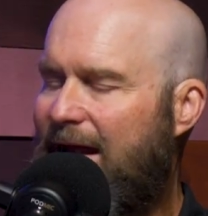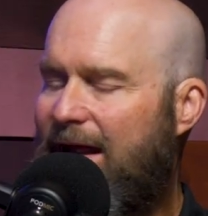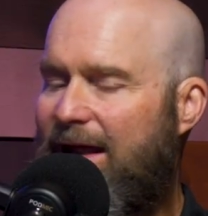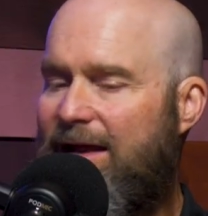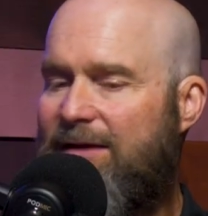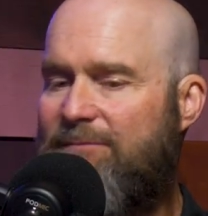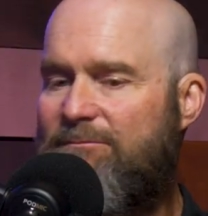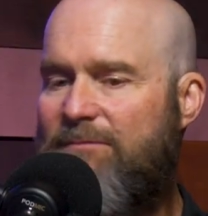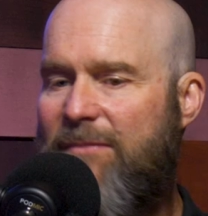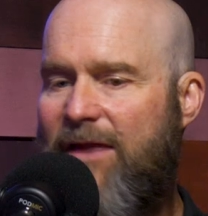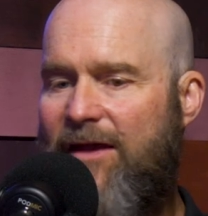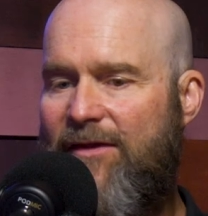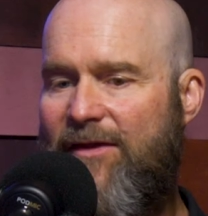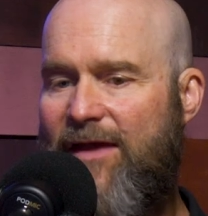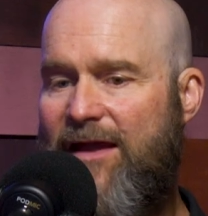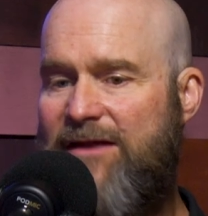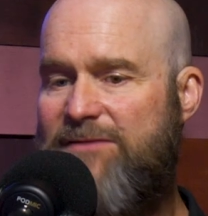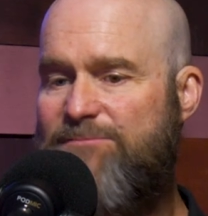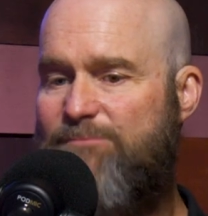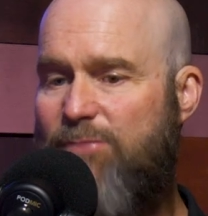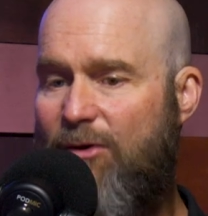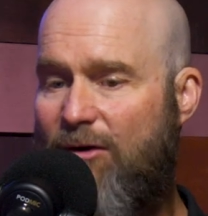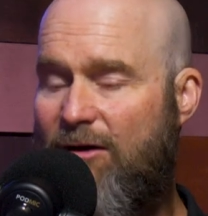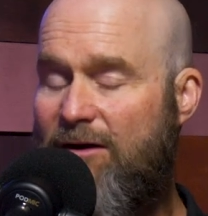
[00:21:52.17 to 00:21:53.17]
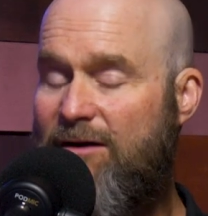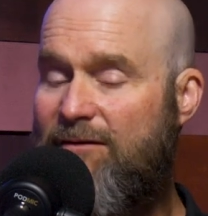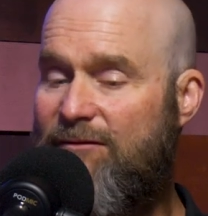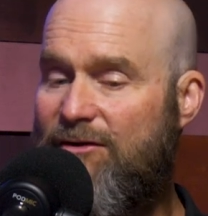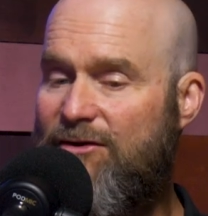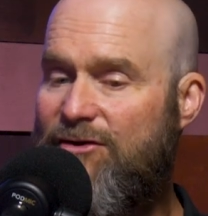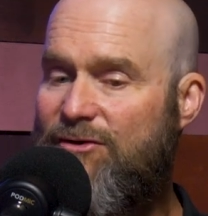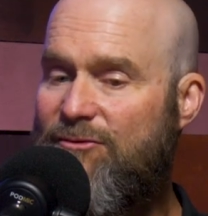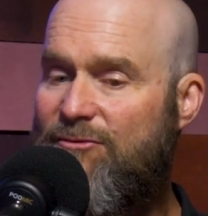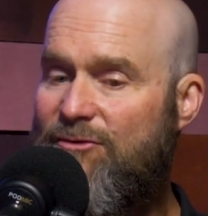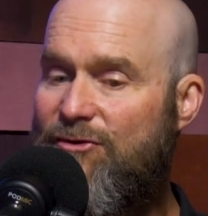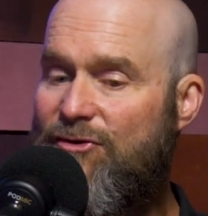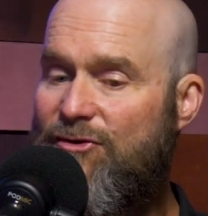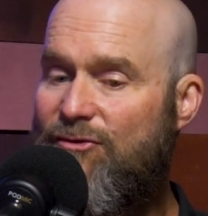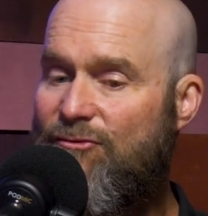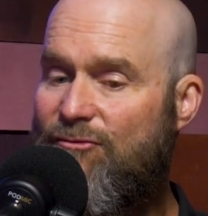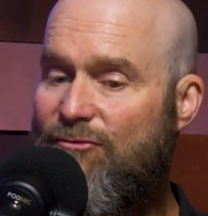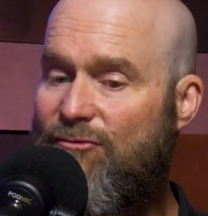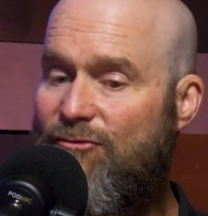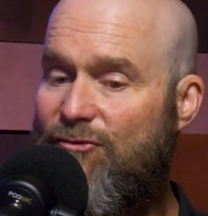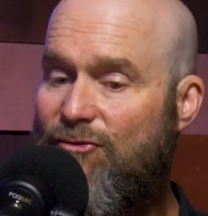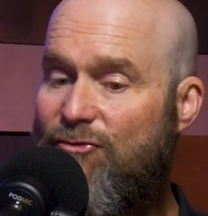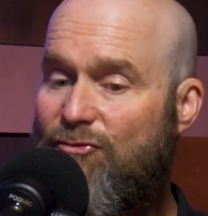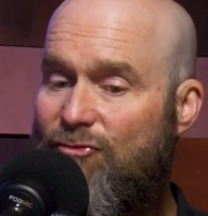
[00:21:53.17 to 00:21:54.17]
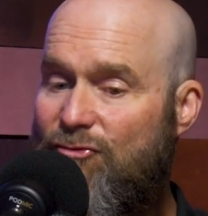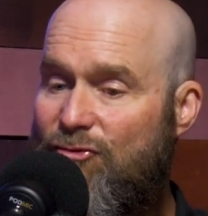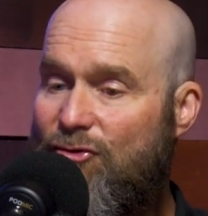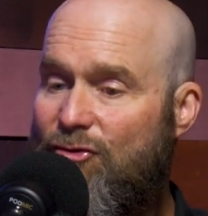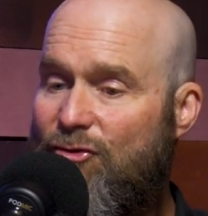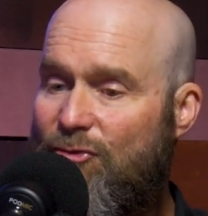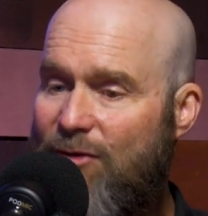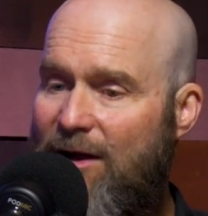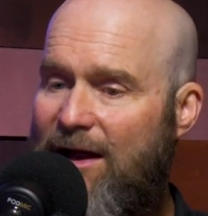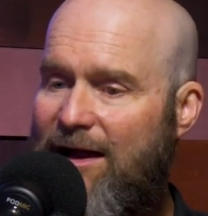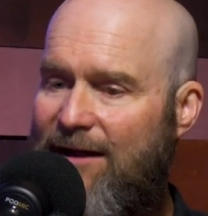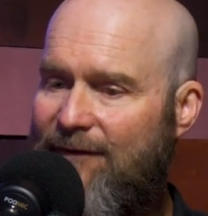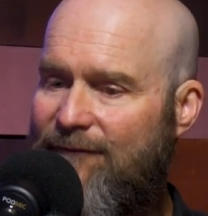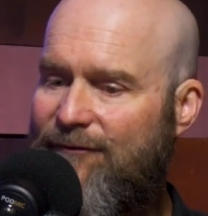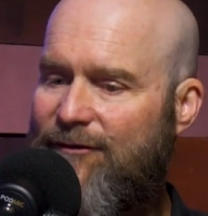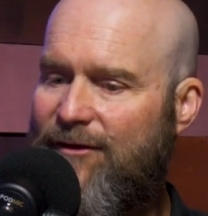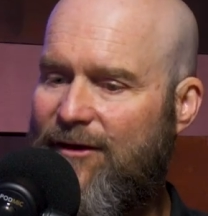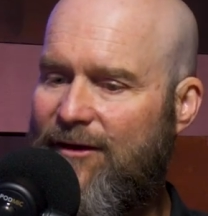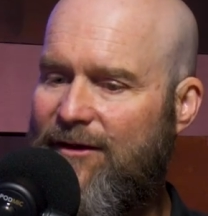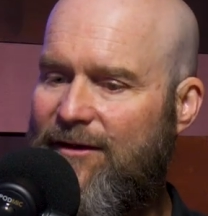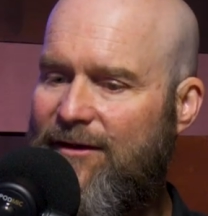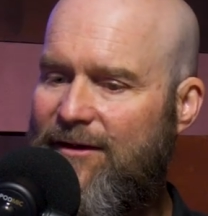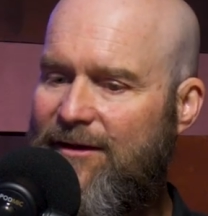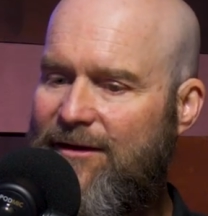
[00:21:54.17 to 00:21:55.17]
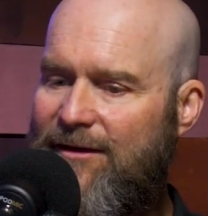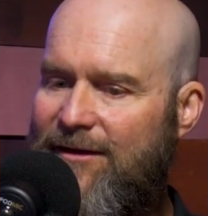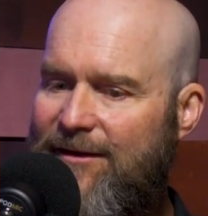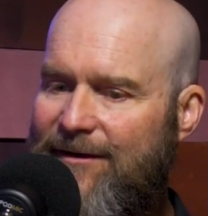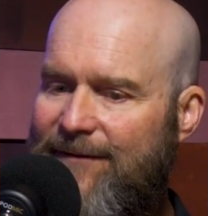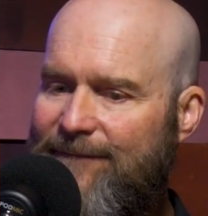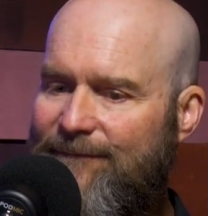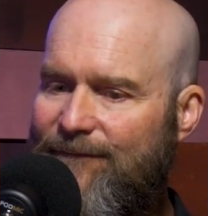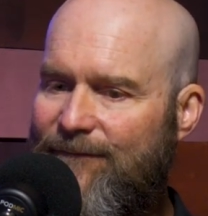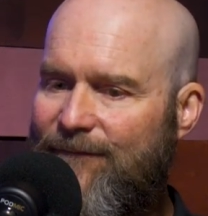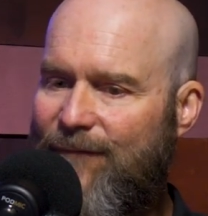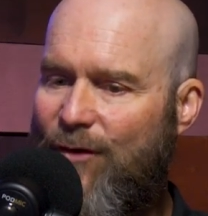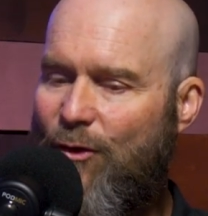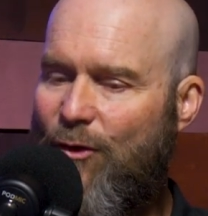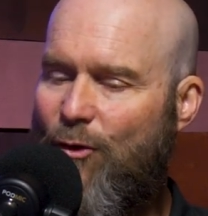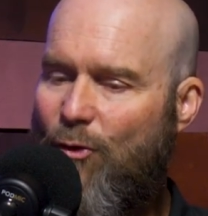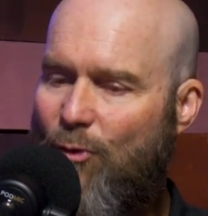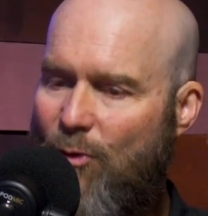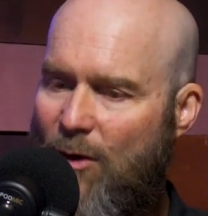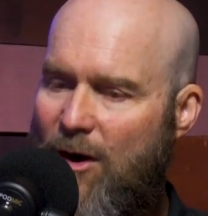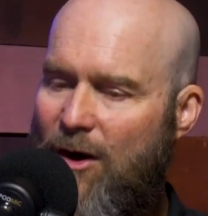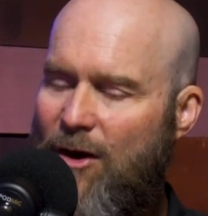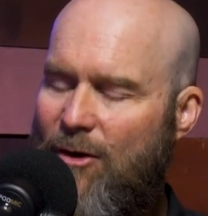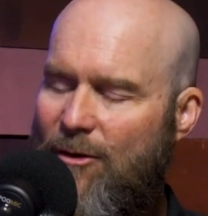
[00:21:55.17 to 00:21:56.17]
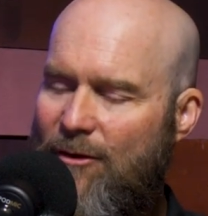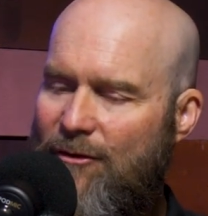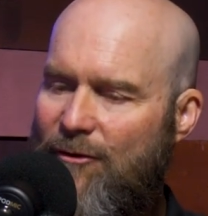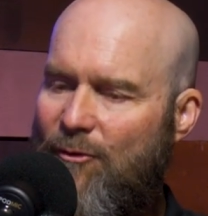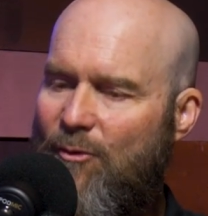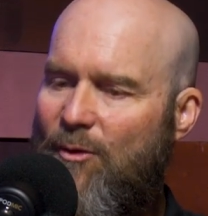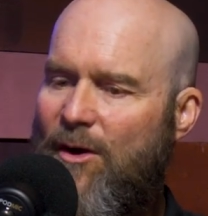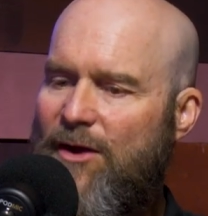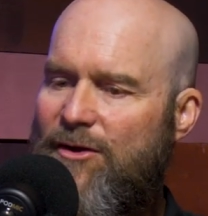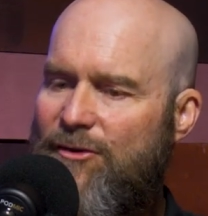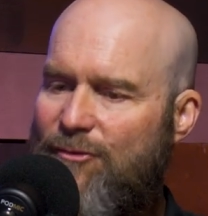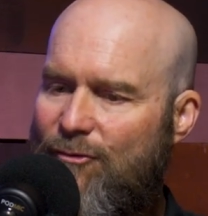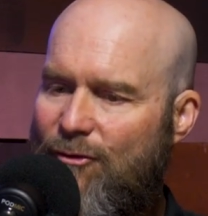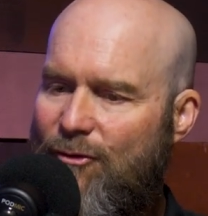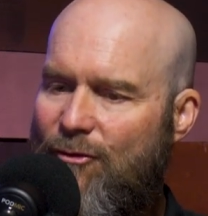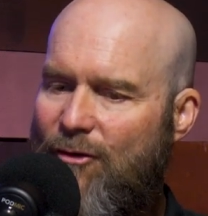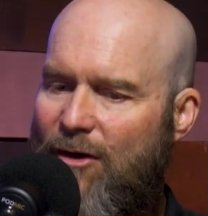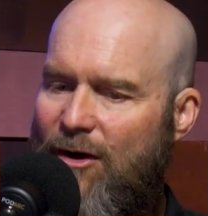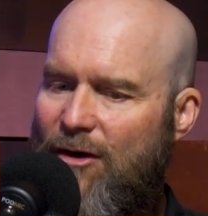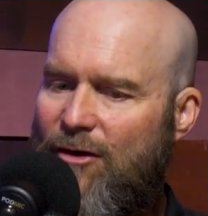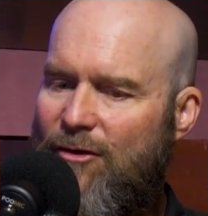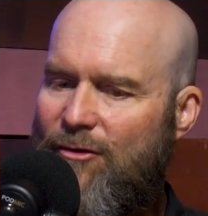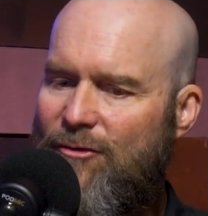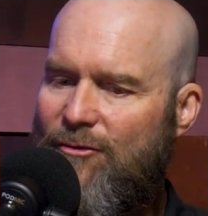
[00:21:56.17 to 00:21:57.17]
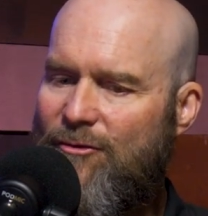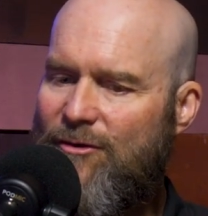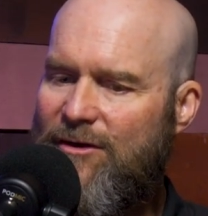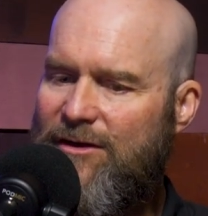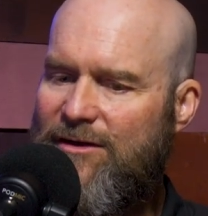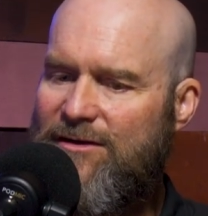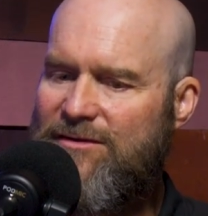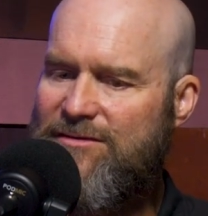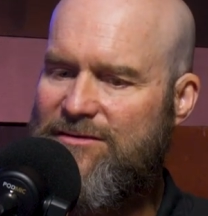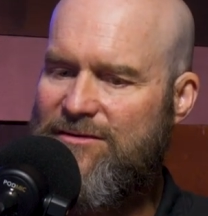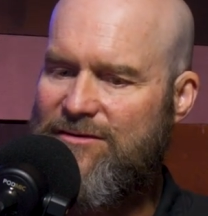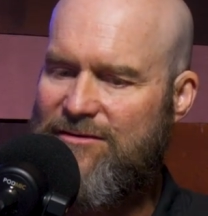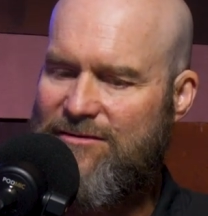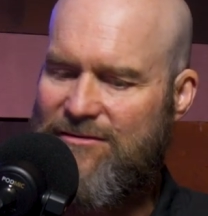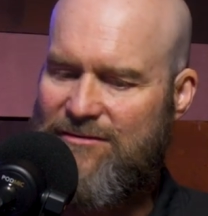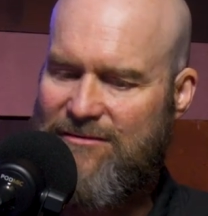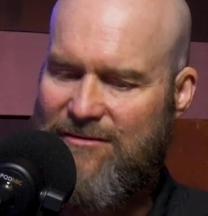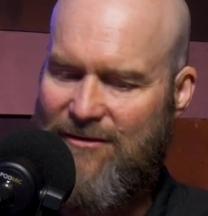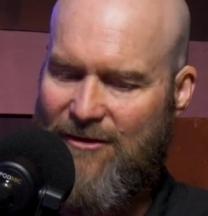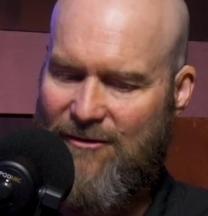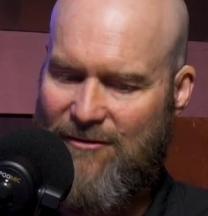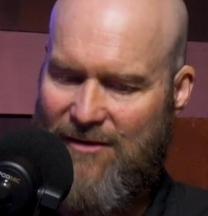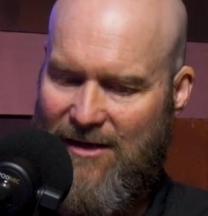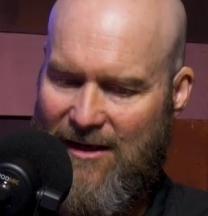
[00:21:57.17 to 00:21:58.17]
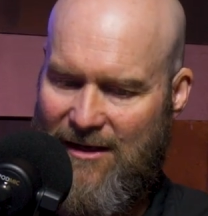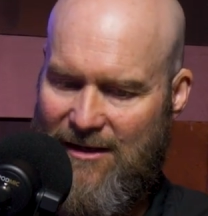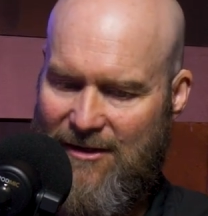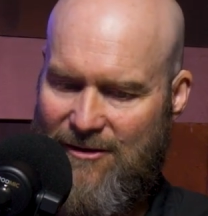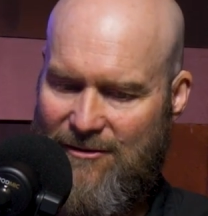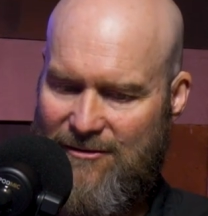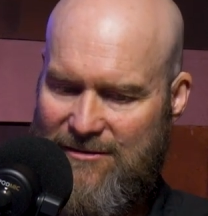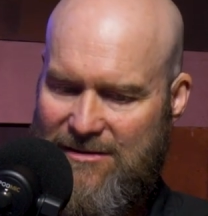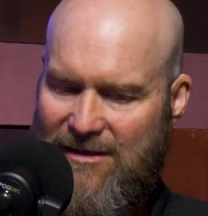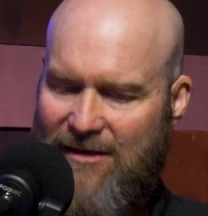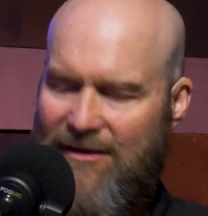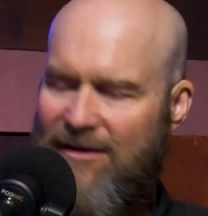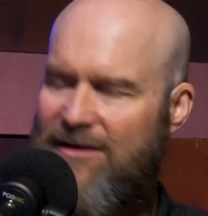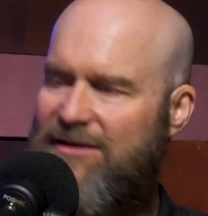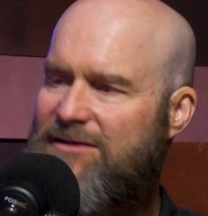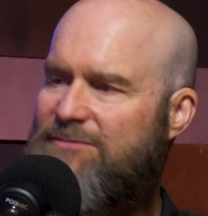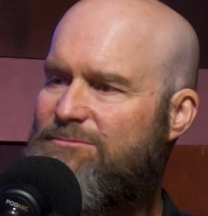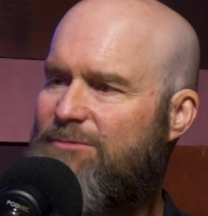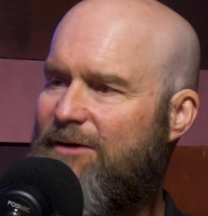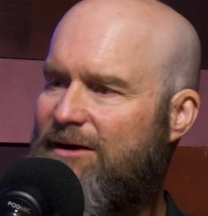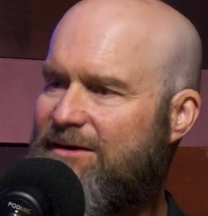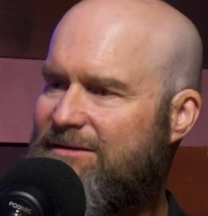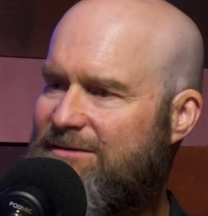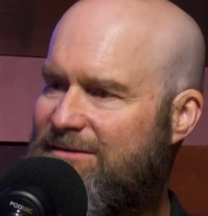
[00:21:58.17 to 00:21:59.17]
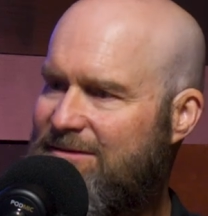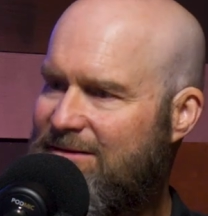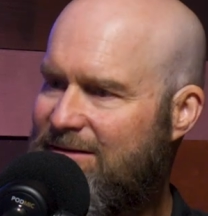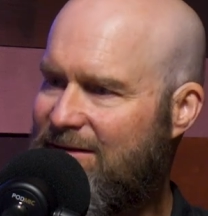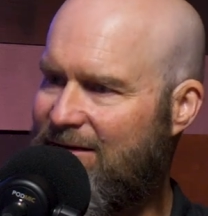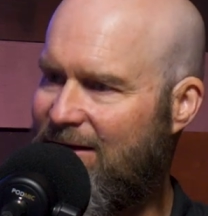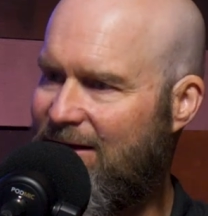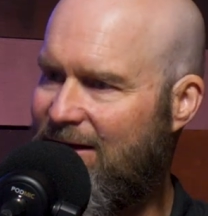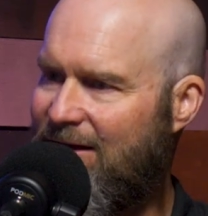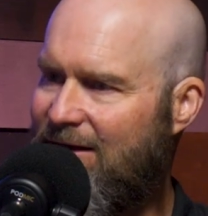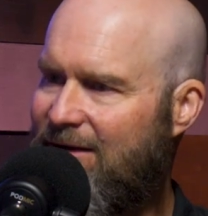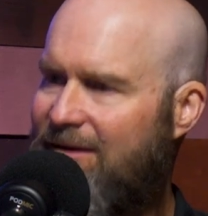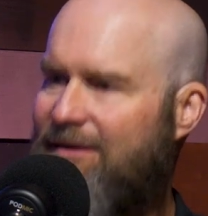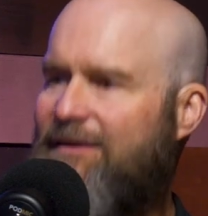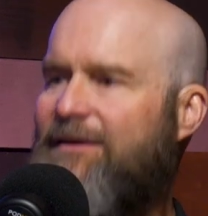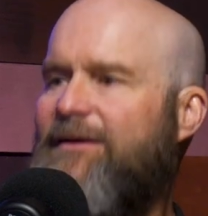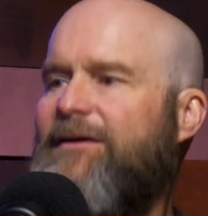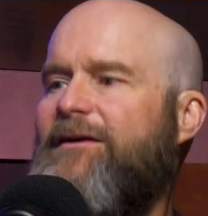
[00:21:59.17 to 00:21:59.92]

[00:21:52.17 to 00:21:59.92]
And that's part of it. You do have to grow. And the way you grow is to, okay, here's how I expressed it today.